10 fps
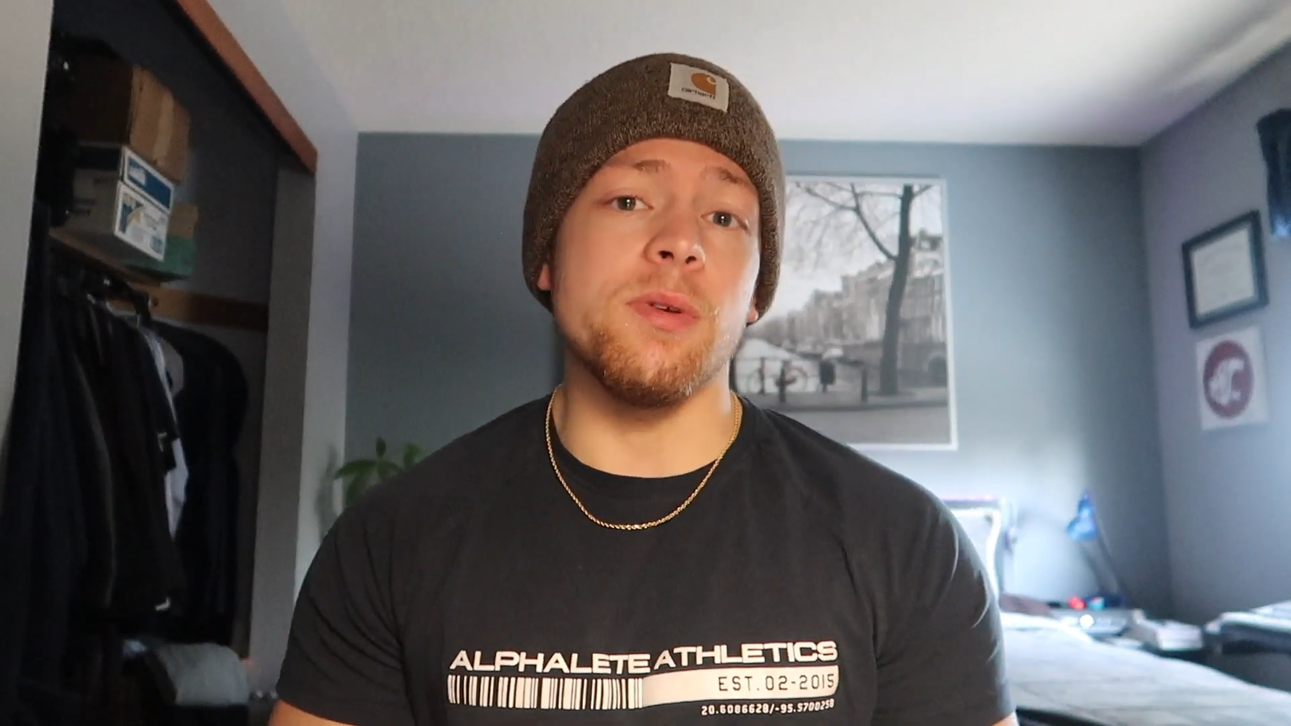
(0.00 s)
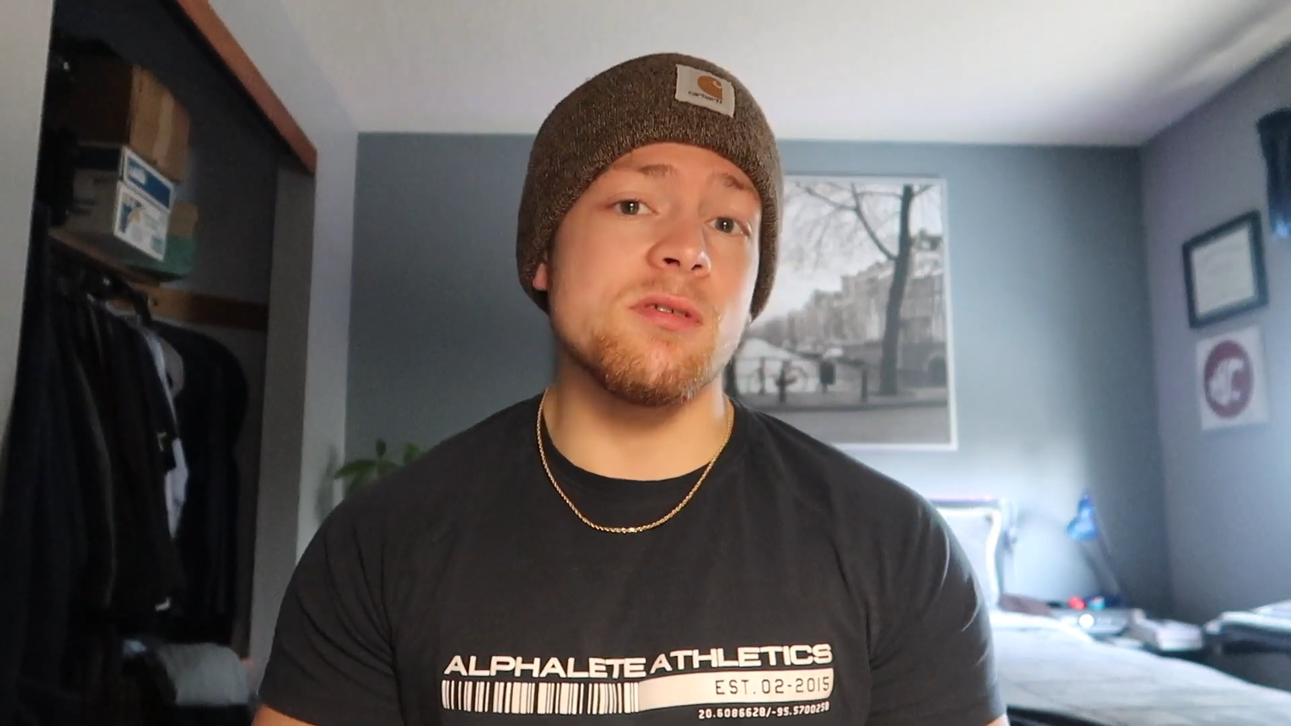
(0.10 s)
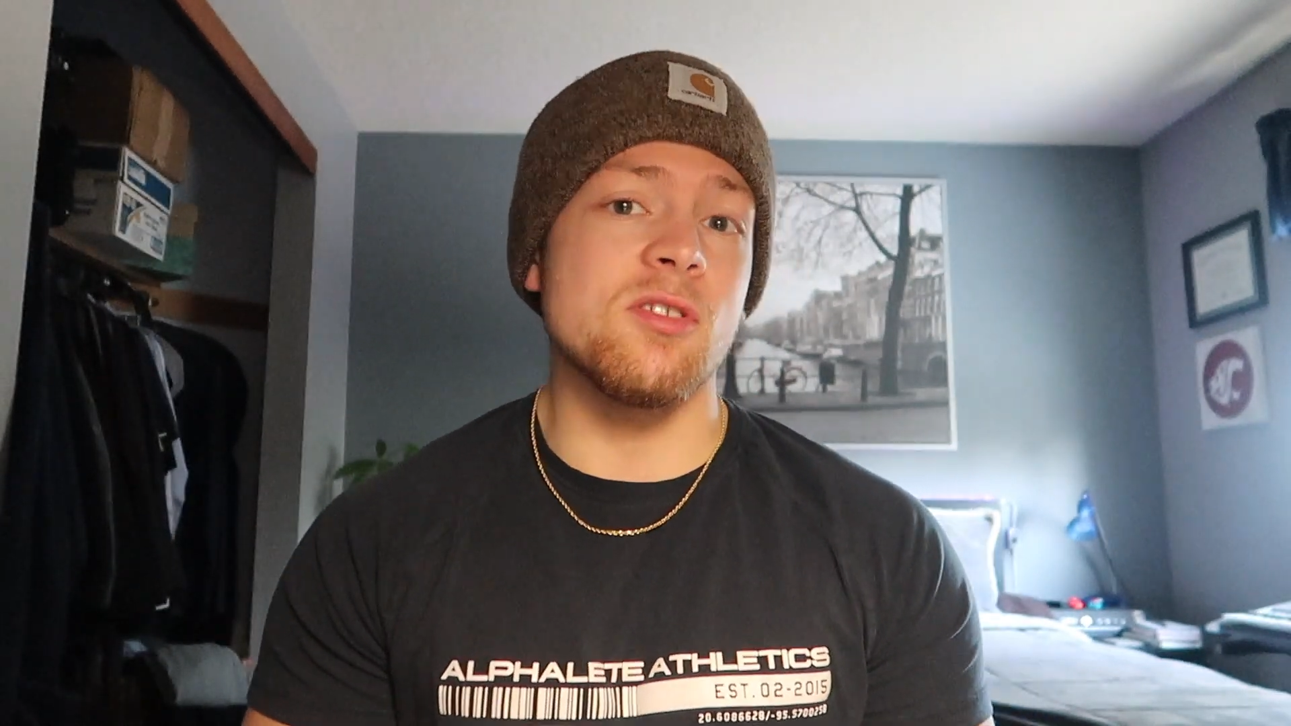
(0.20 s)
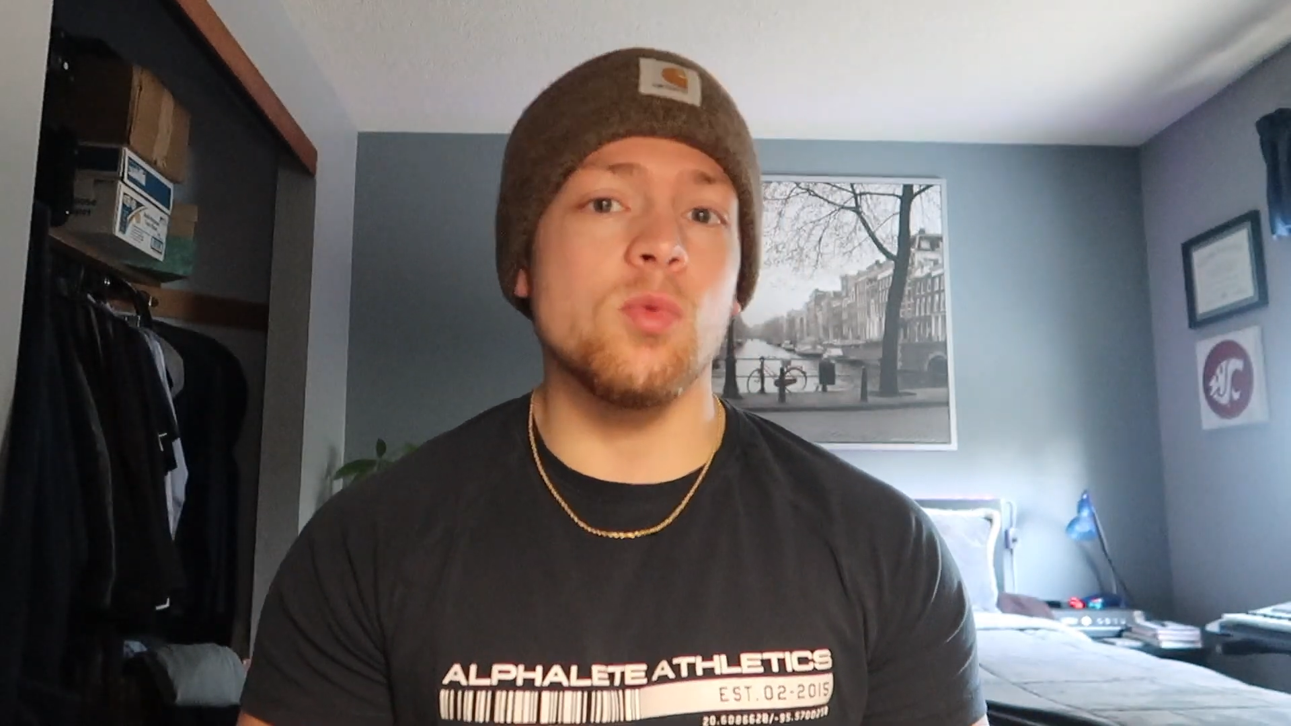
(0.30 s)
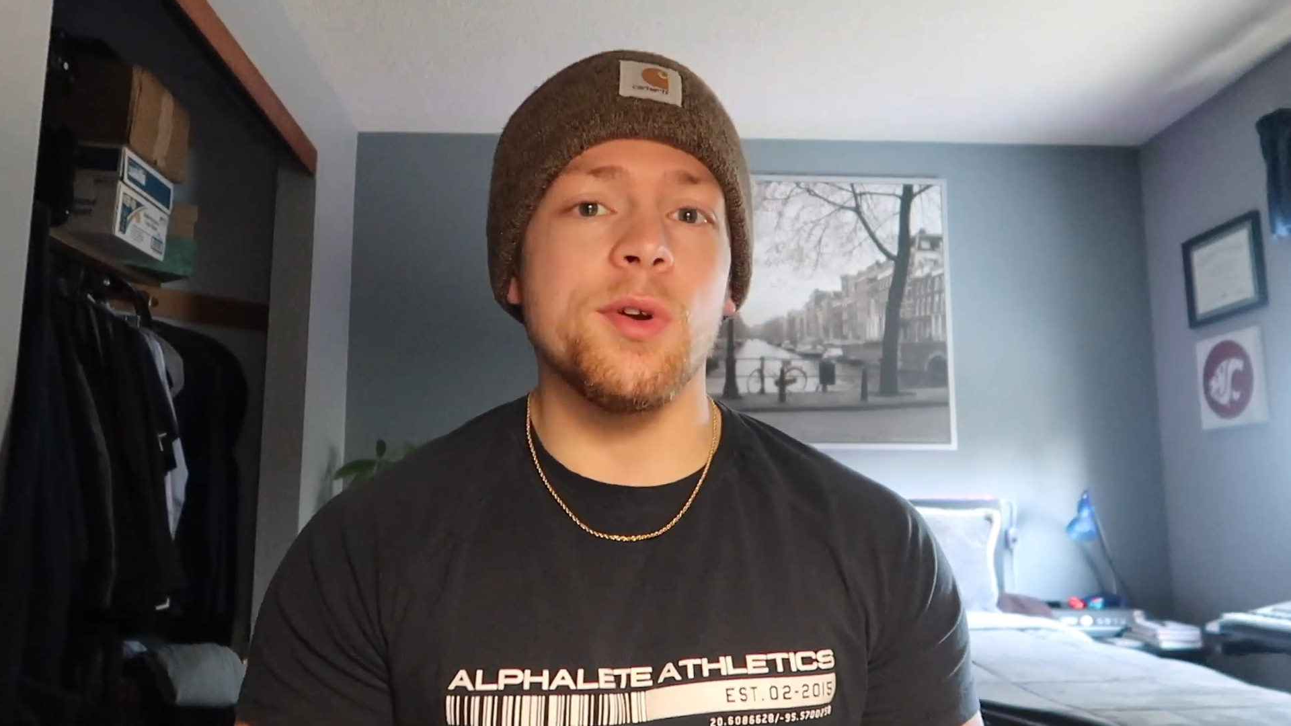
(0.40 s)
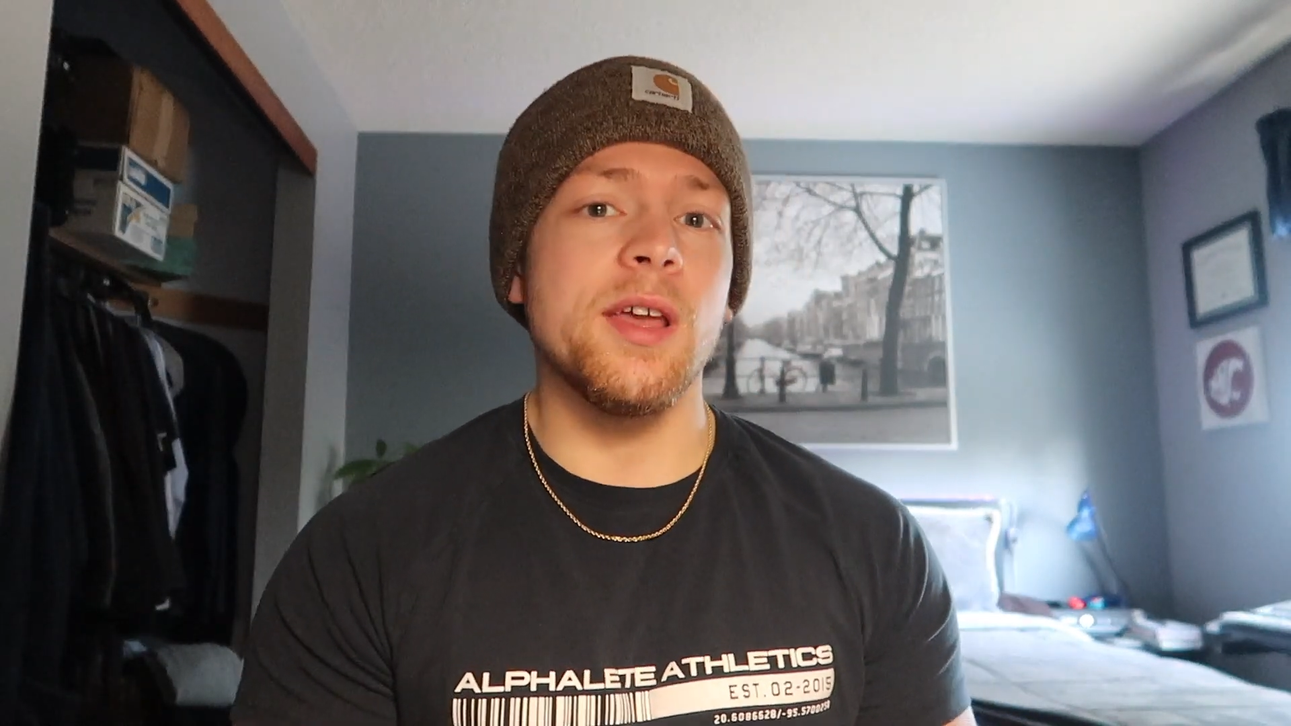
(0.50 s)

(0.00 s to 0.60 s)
business one